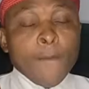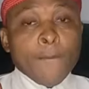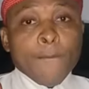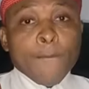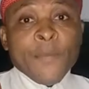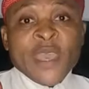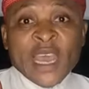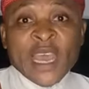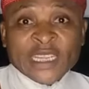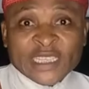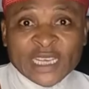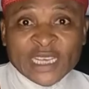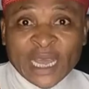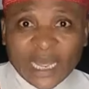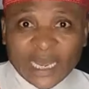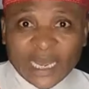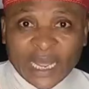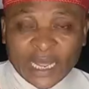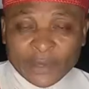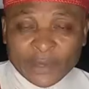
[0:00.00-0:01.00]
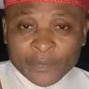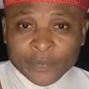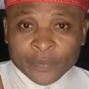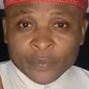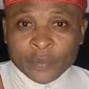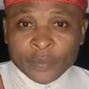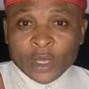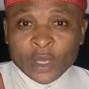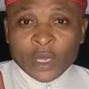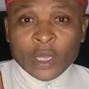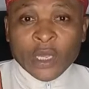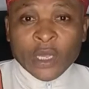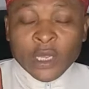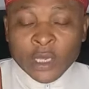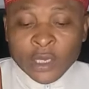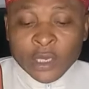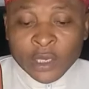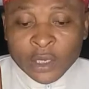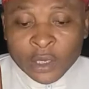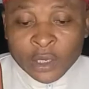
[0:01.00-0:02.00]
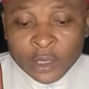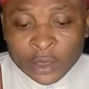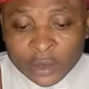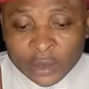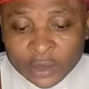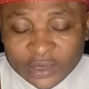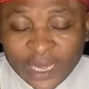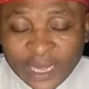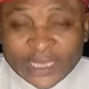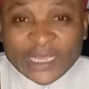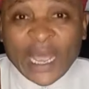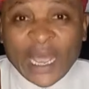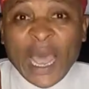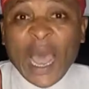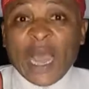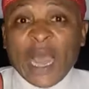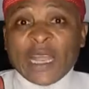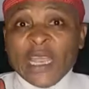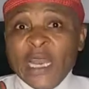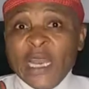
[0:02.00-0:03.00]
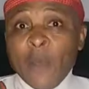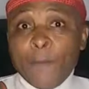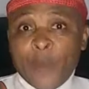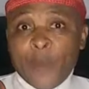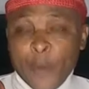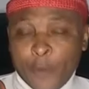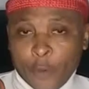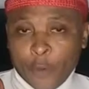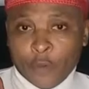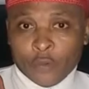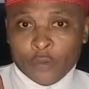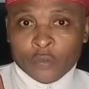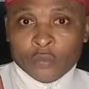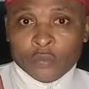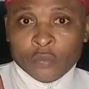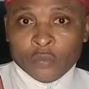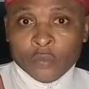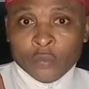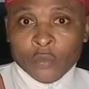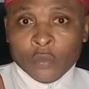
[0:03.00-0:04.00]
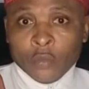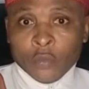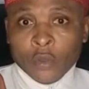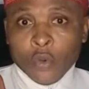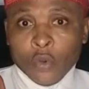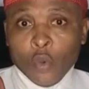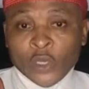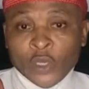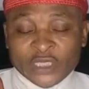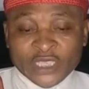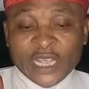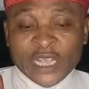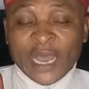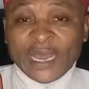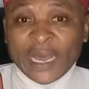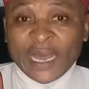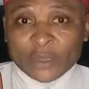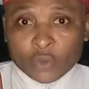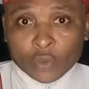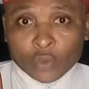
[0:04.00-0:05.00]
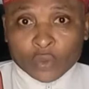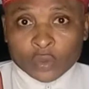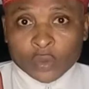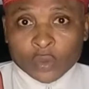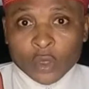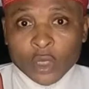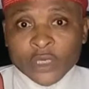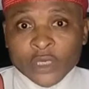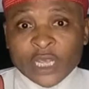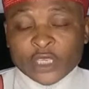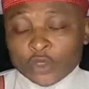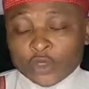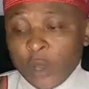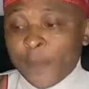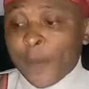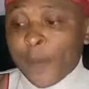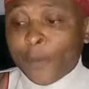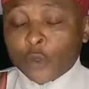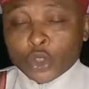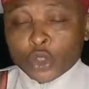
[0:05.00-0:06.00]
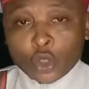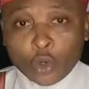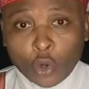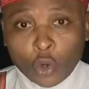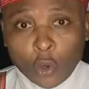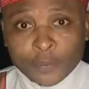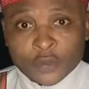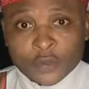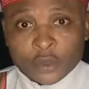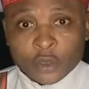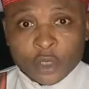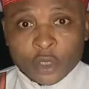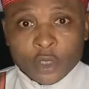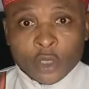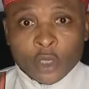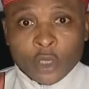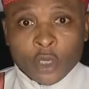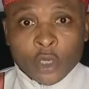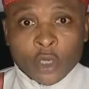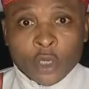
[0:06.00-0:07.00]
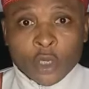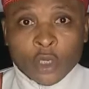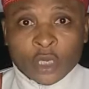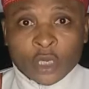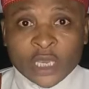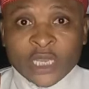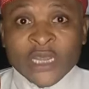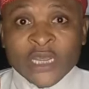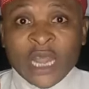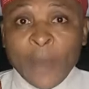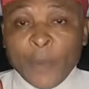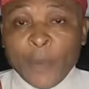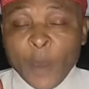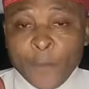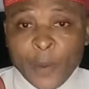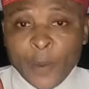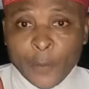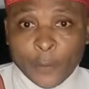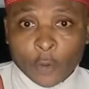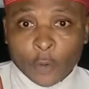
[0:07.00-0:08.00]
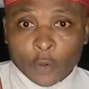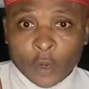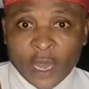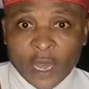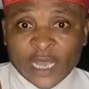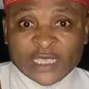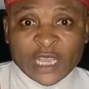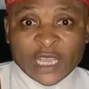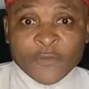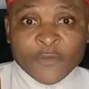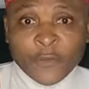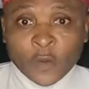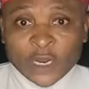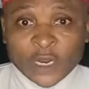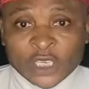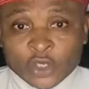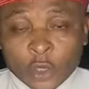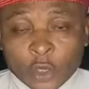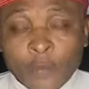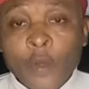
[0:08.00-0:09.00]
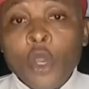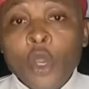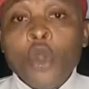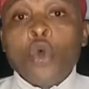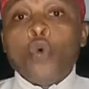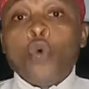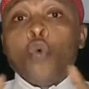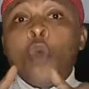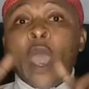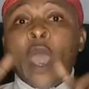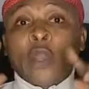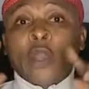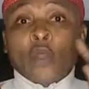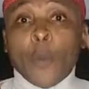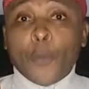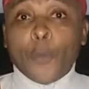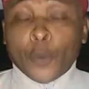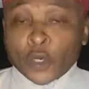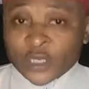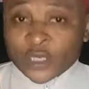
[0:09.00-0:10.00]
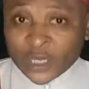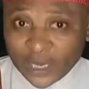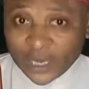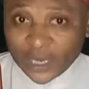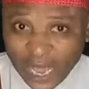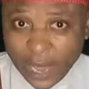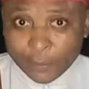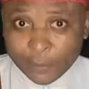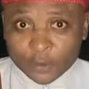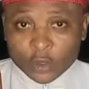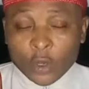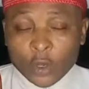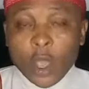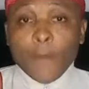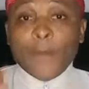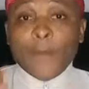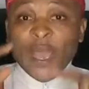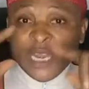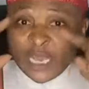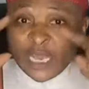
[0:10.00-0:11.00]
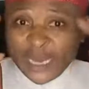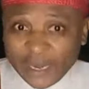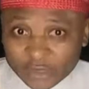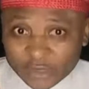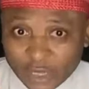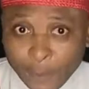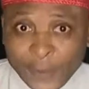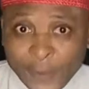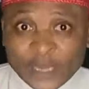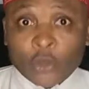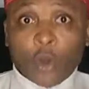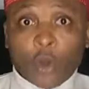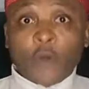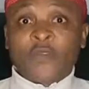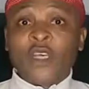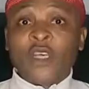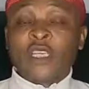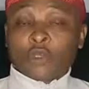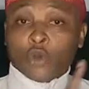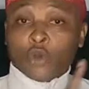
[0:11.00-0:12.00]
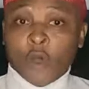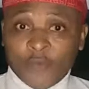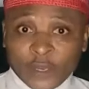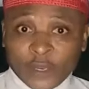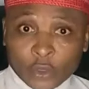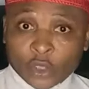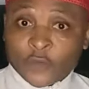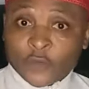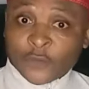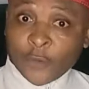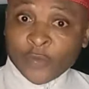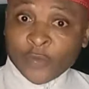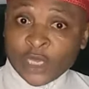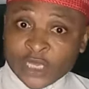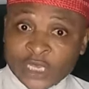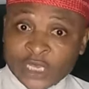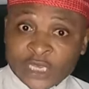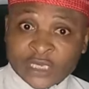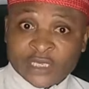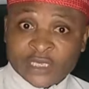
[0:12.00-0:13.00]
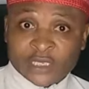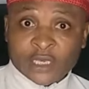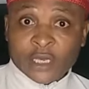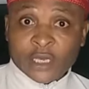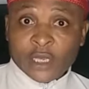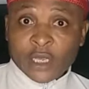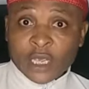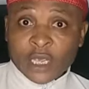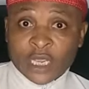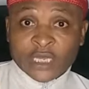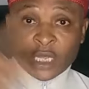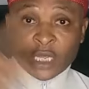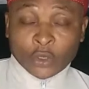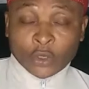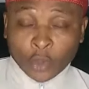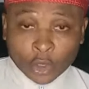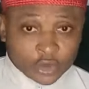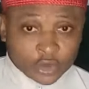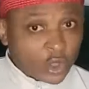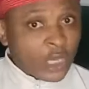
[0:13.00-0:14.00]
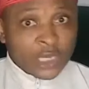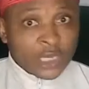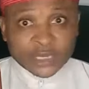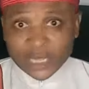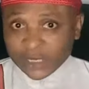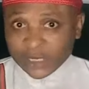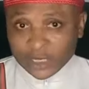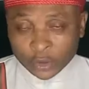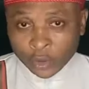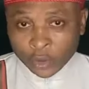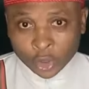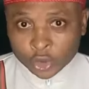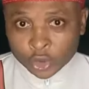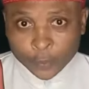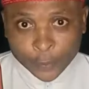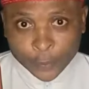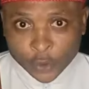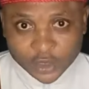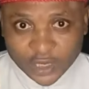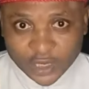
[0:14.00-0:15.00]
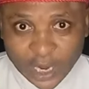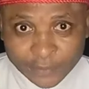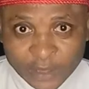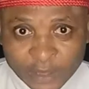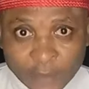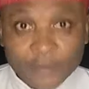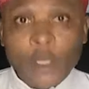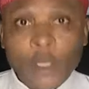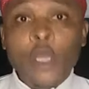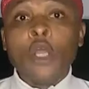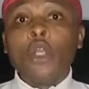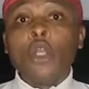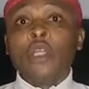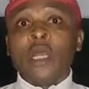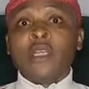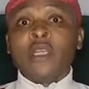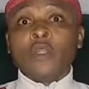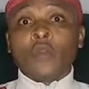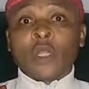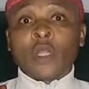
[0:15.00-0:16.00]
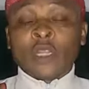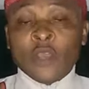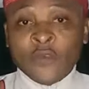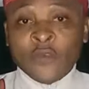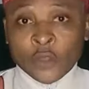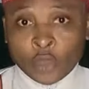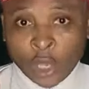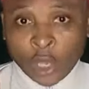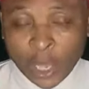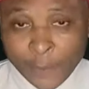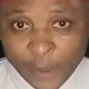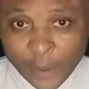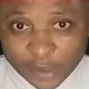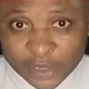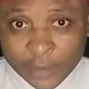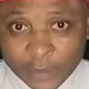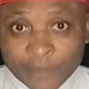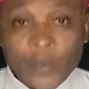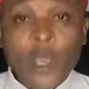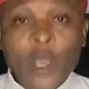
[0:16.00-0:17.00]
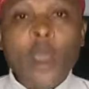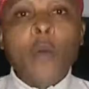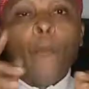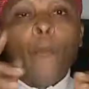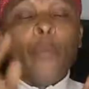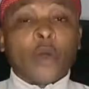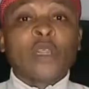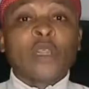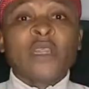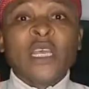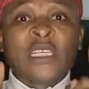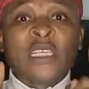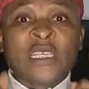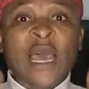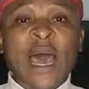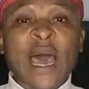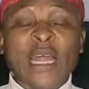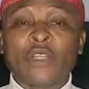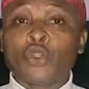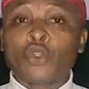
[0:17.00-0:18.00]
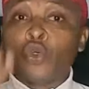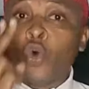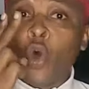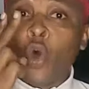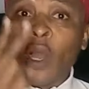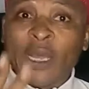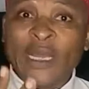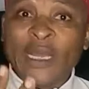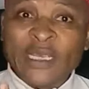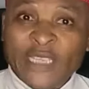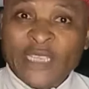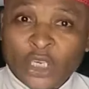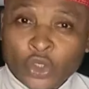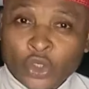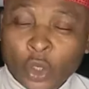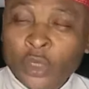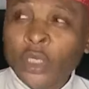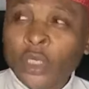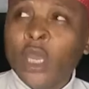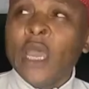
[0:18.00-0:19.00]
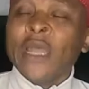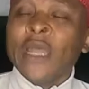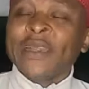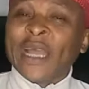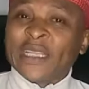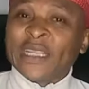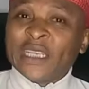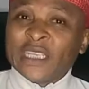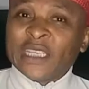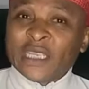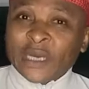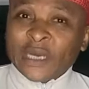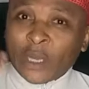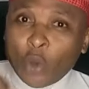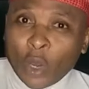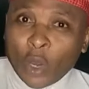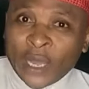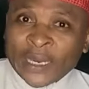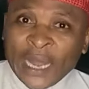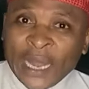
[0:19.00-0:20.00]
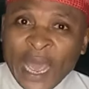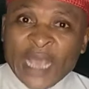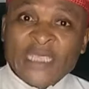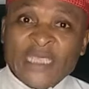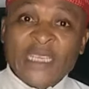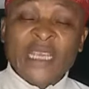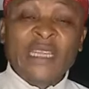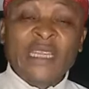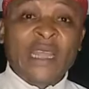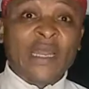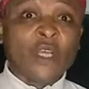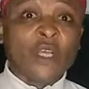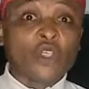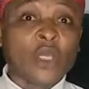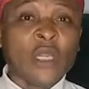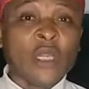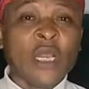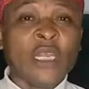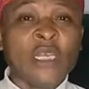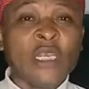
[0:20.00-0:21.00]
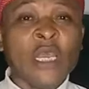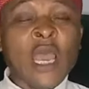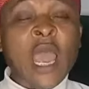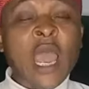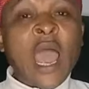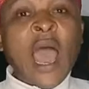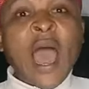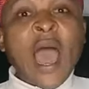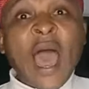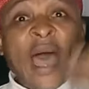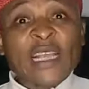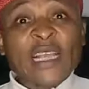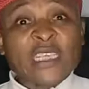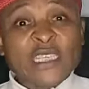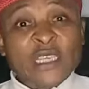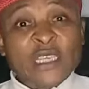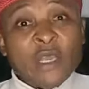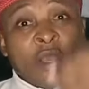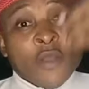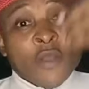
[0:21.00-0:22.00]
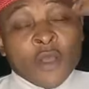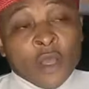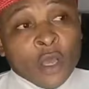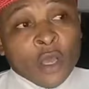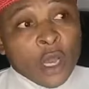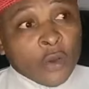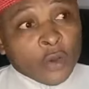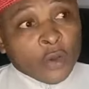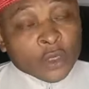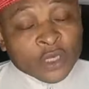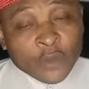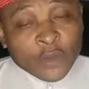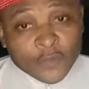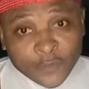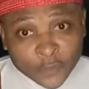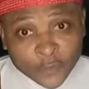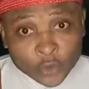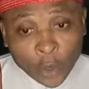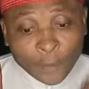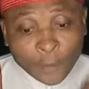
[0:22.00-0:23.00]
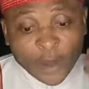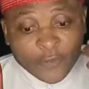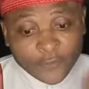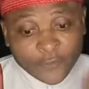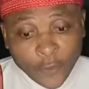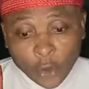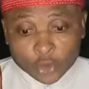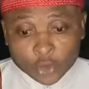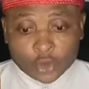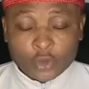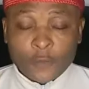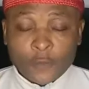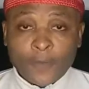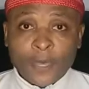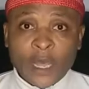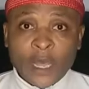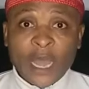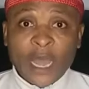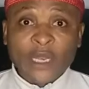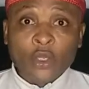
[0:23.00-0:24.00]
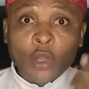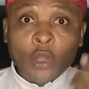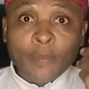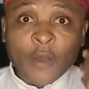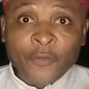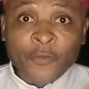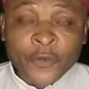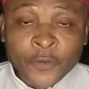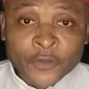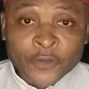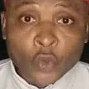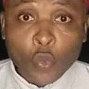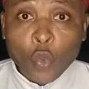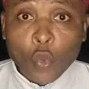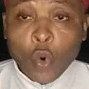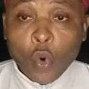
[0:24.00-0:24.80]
Mieti Allah that are killing people with their cattle, destroying people's crops, kidnapping people, asking for ransom, we are not proscribed by the counterpart of these governors from the east in the north. They did not proscribe them. They did not even talk about them. But these are two organizations that is recognized internationally as the number four and the number fifth